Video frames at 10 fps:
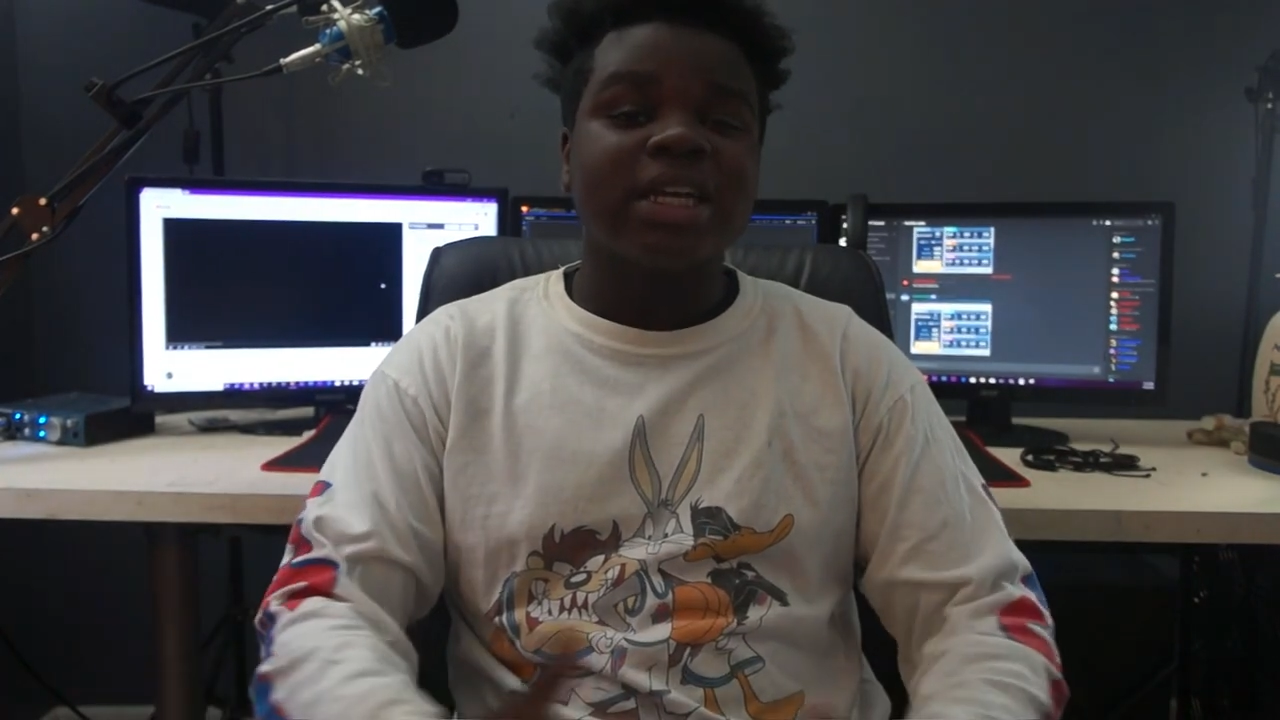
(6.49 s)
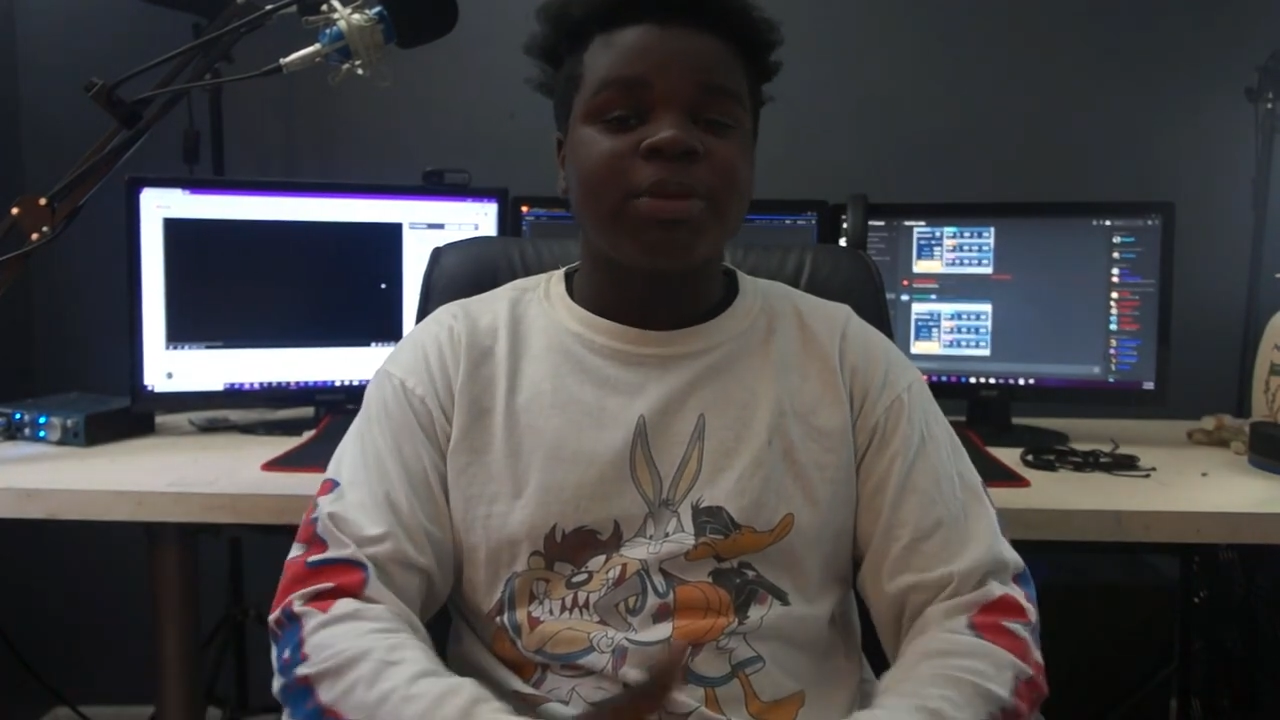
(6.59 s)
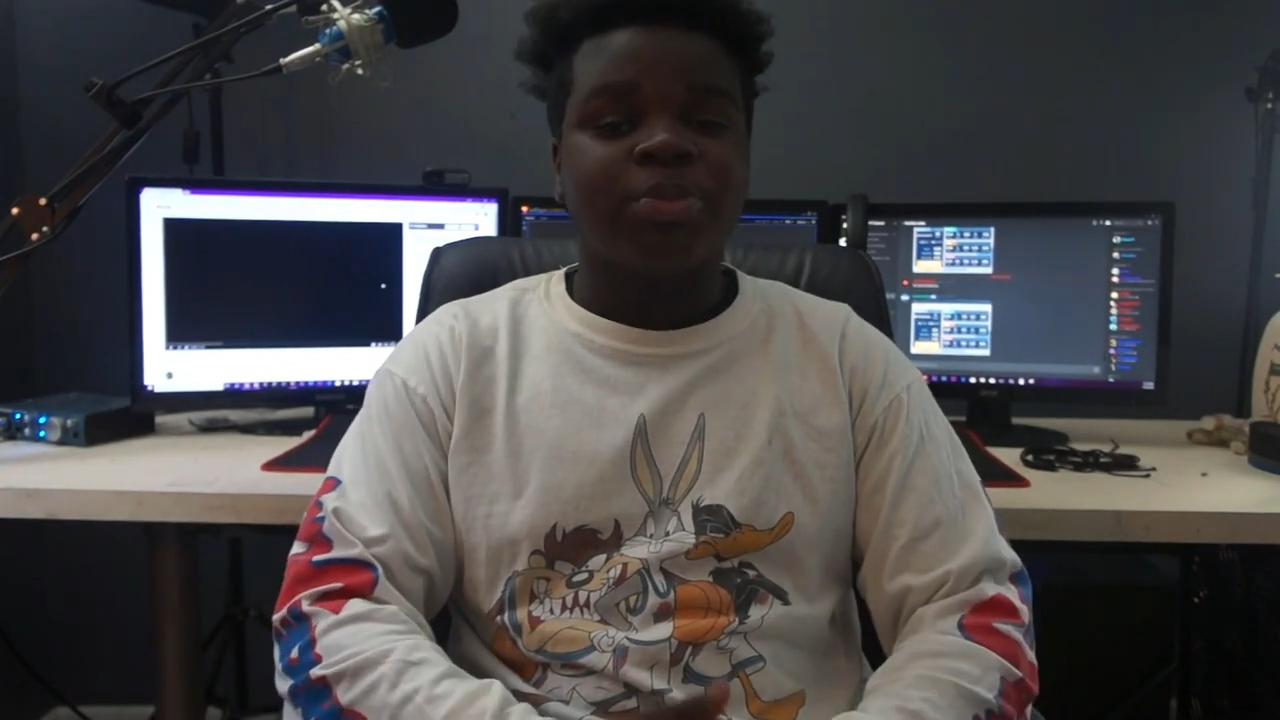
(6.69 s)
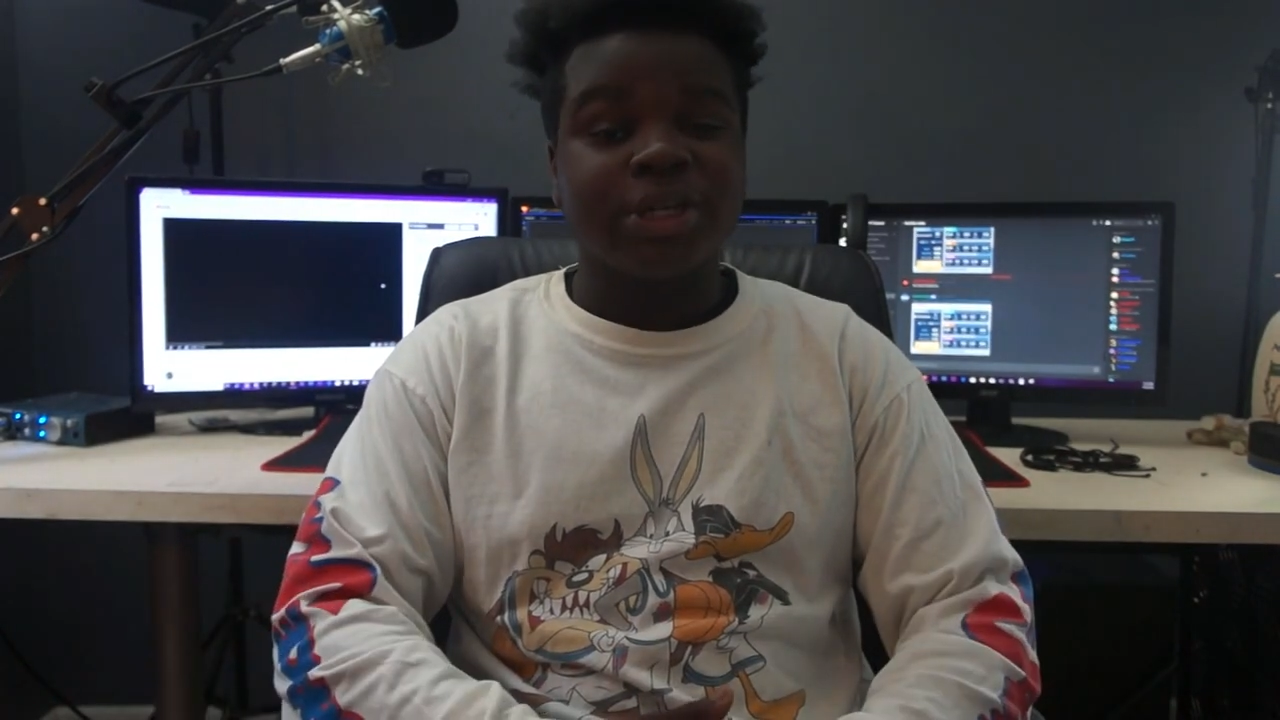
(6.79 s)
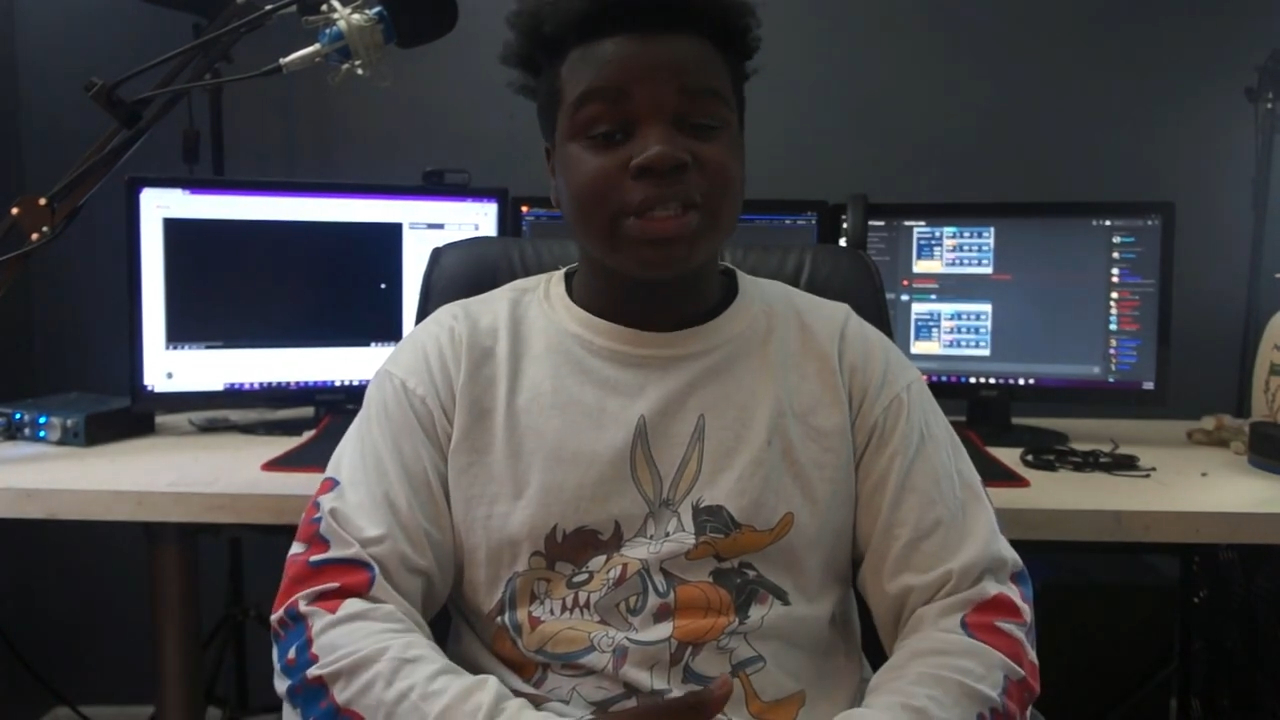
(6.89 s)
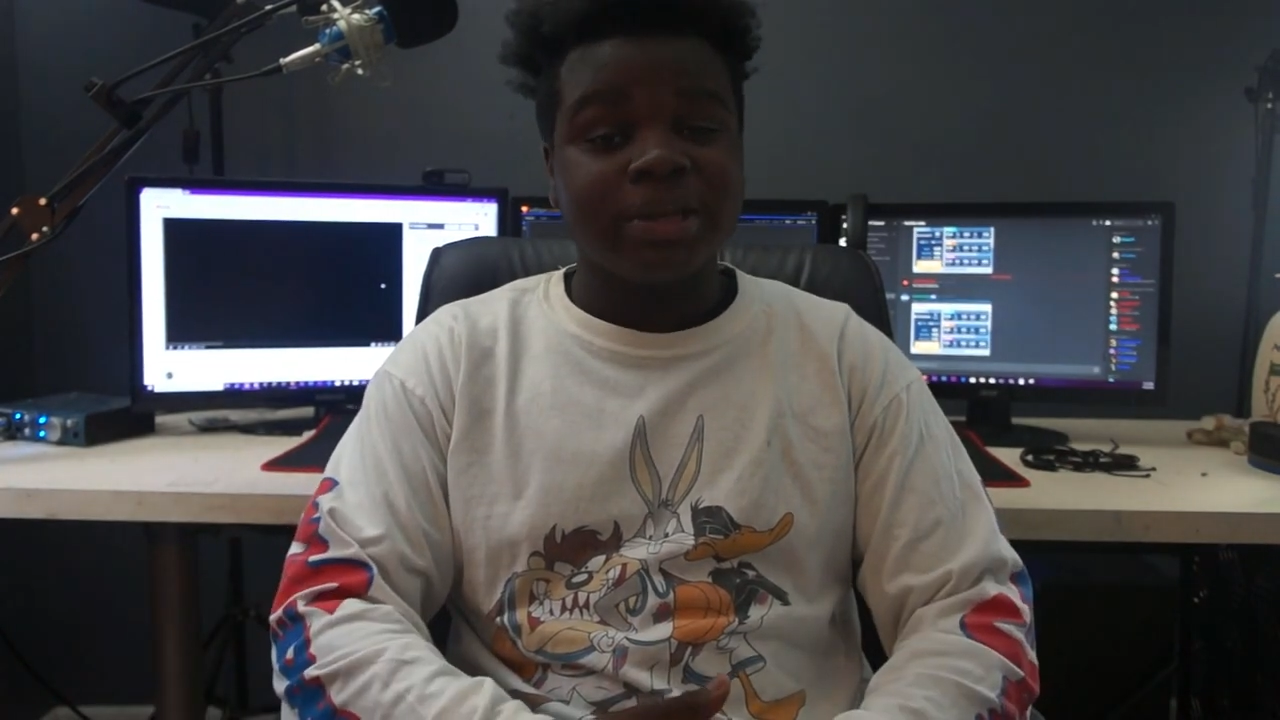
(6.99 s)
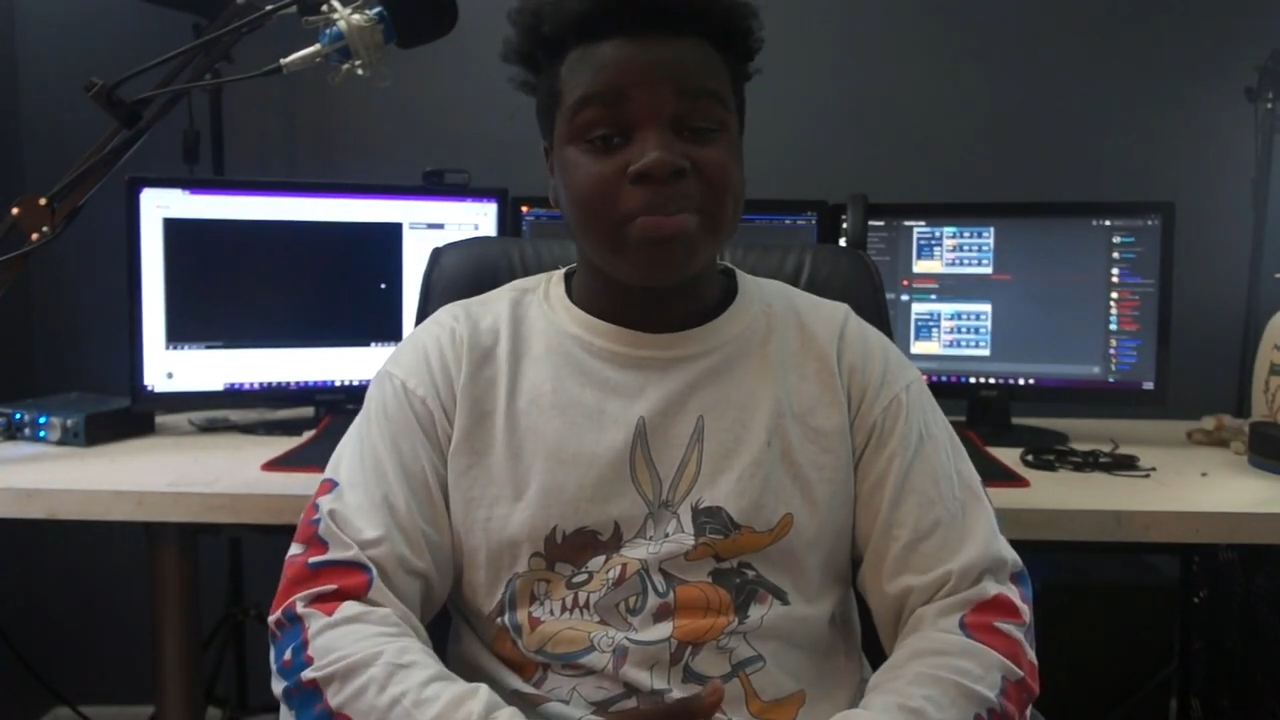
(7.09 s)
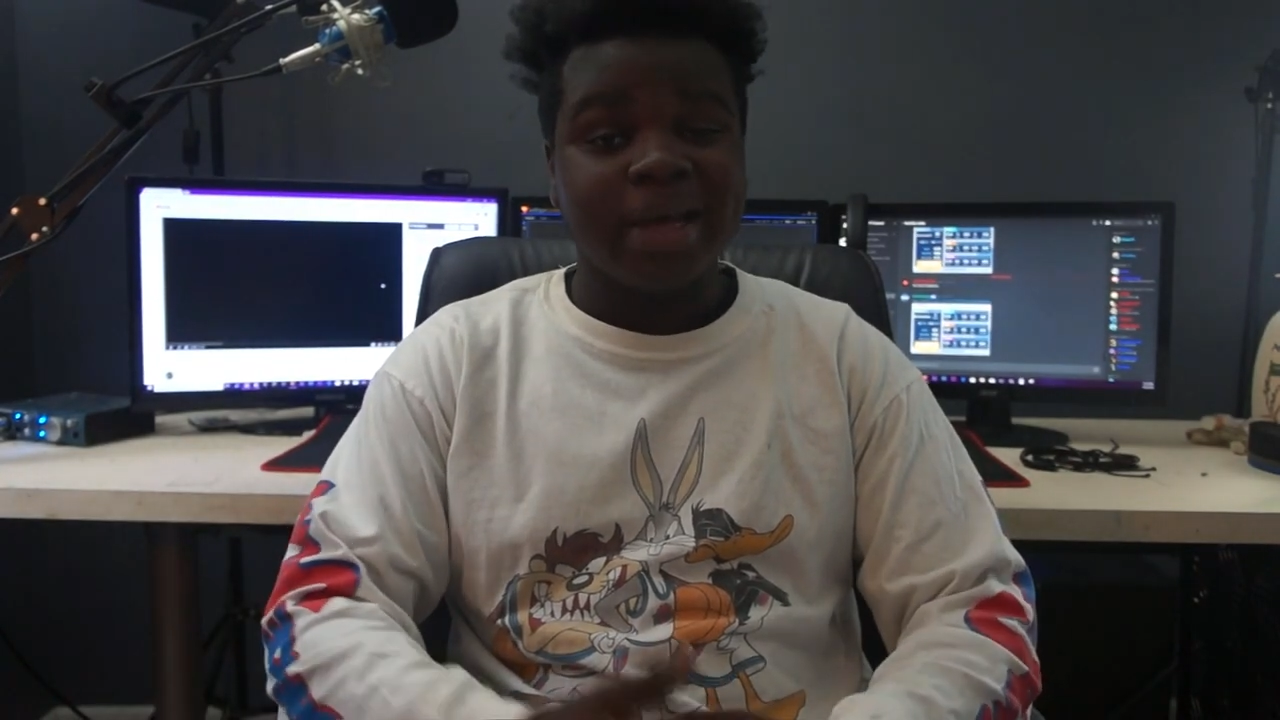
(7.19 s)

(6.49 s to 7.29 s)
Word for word: got a preset